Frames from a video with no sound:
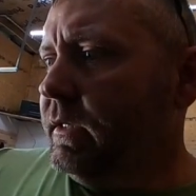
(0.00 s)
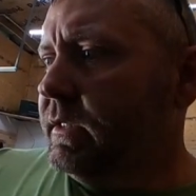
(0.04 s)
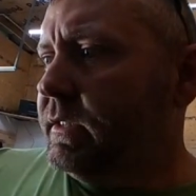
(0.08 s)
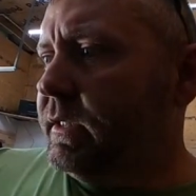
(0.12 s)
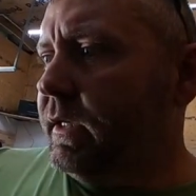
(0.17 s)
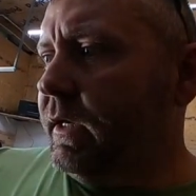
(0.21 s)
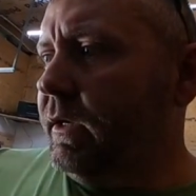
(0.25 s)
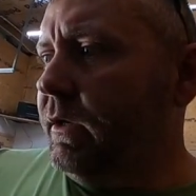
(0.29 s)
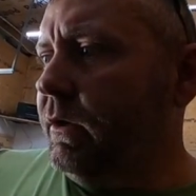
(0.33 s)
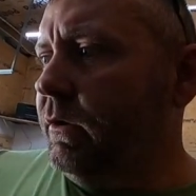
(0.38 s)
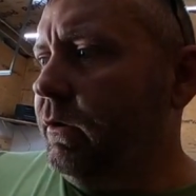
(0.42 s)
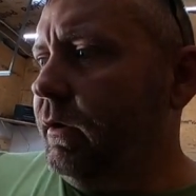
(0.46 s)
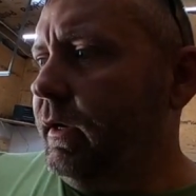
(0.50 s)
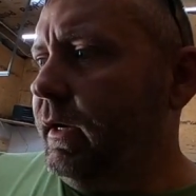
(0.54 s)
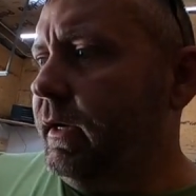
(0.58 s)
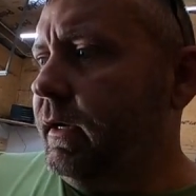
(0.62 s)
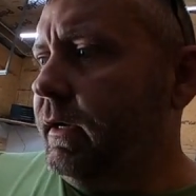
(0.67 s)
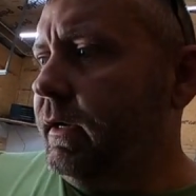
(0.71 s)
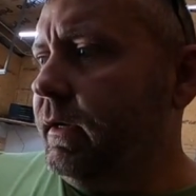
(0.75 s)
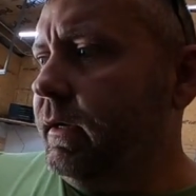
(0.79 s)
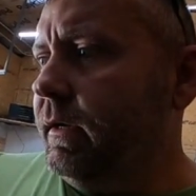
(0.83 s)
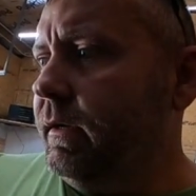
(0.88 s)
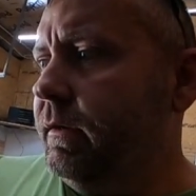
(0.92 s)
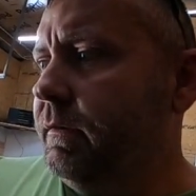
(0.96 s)

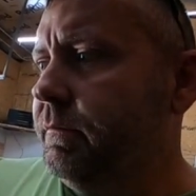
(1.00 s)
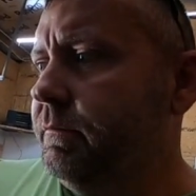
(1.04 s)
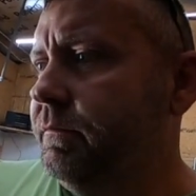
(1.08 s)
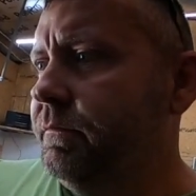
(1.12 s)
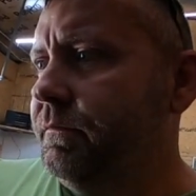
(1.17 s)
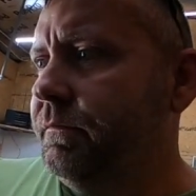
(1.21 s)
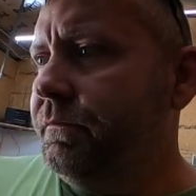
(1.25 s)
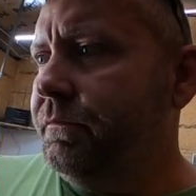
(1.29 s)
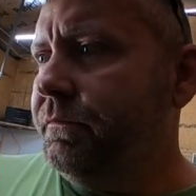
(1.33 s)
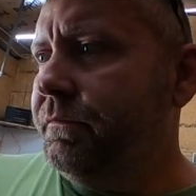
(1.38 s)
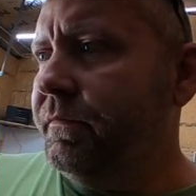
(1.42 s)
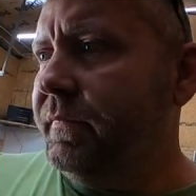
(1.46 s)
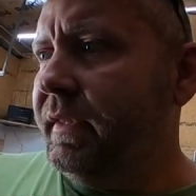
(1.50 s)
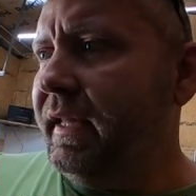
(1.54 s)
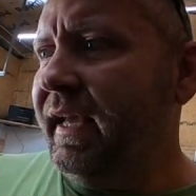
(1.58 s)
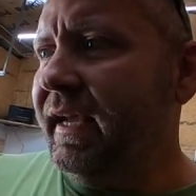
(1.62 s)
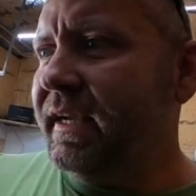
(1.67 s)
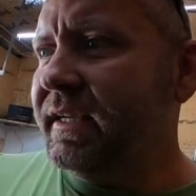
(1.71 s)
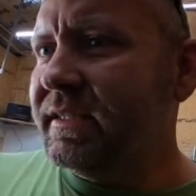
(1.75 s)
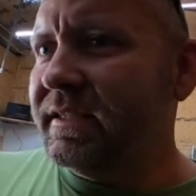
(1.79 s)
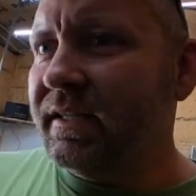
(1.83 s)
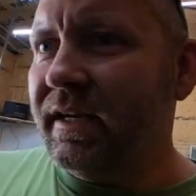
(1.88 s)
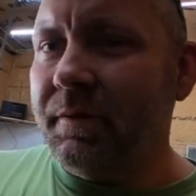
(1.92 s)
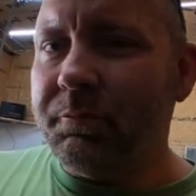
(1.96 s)
So
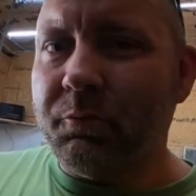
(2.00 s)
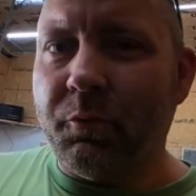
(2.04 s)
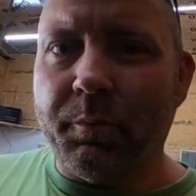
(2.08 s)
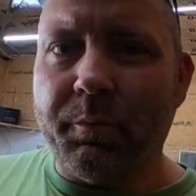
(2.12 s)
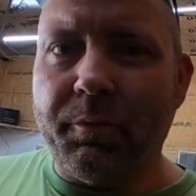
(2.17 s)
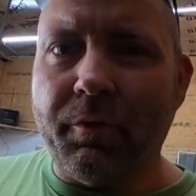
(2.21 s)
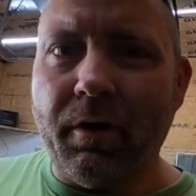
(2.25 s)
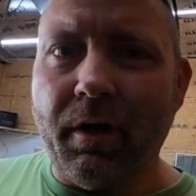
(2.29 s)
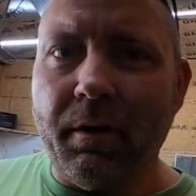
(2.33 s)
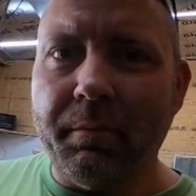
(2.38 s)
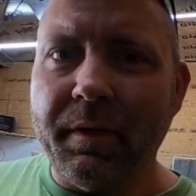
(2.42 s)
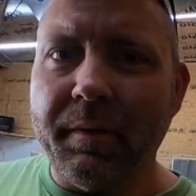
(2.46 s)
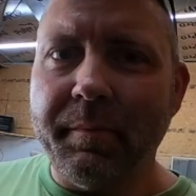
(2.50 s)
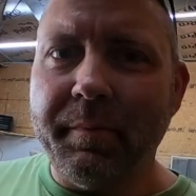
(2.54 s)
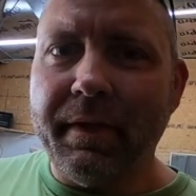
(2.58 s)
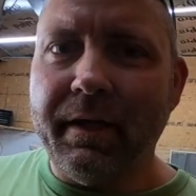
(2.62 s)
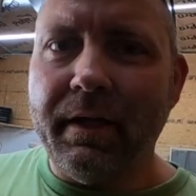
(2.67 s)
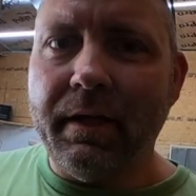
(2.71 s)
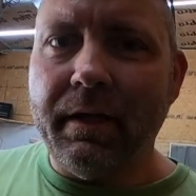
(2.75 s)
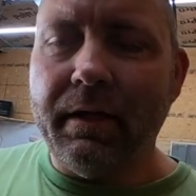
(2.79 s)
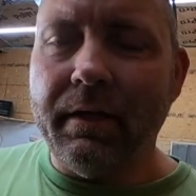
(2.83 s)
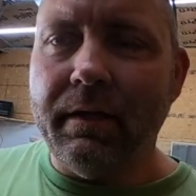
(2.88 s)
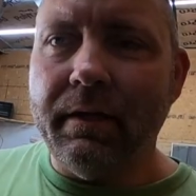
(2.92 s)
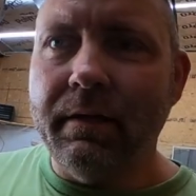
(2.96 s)
next up will probably
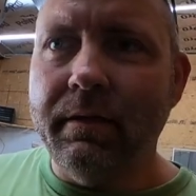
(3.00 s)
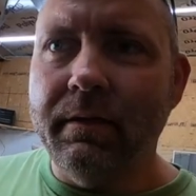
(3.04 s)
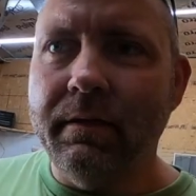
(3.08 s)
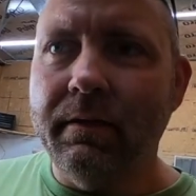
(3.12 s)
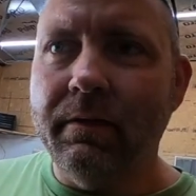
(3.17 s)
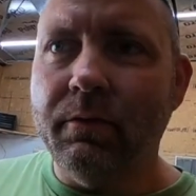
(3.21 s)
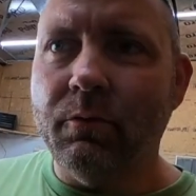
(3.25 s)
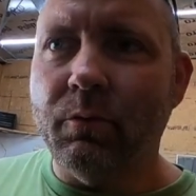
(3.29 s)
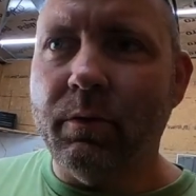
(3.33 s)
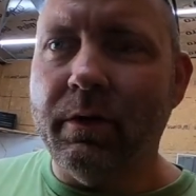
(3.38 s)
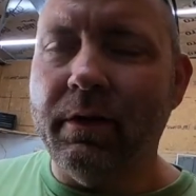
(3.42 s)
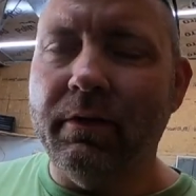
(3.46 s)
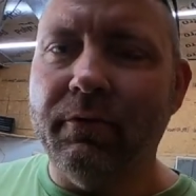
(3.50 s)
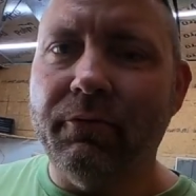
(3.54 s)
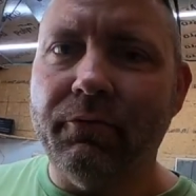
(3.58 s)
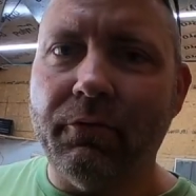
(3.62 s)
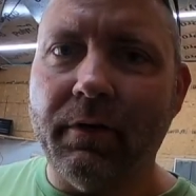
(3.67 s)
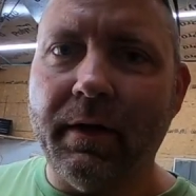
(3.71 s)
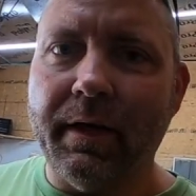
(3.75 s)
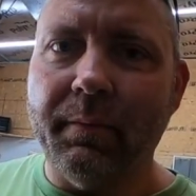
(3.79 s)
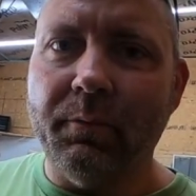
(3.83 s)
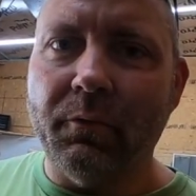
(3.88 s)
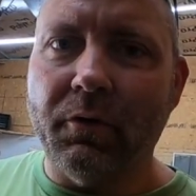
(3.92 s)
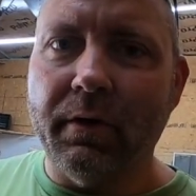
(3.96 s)
be rear
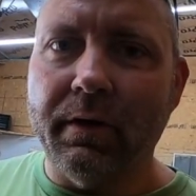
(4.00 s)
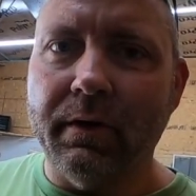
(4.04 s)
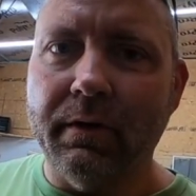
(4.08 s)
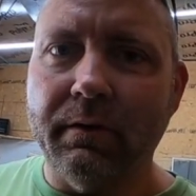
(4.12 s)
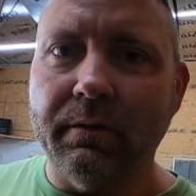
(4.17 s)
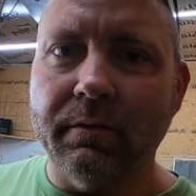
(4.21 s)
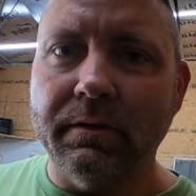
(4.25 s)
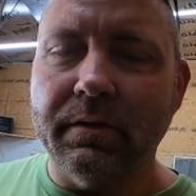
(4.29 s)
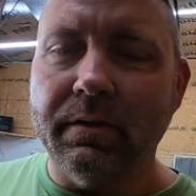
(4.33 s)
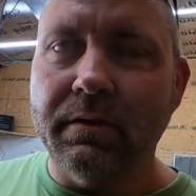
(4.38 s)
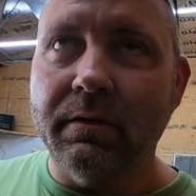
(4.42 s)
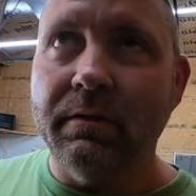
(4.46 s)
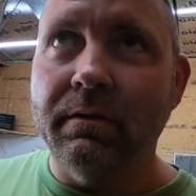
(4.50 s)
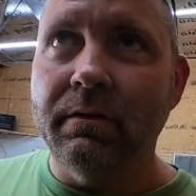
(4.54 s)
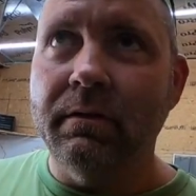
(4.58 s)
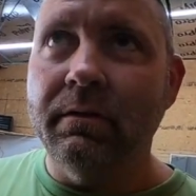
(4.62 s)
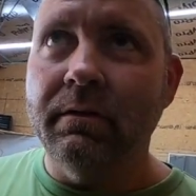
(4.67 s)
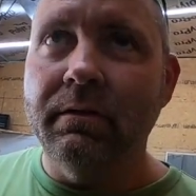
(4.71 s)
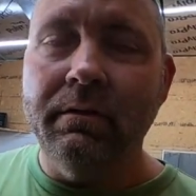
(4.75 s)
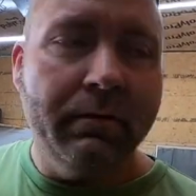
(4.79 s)
frame rails,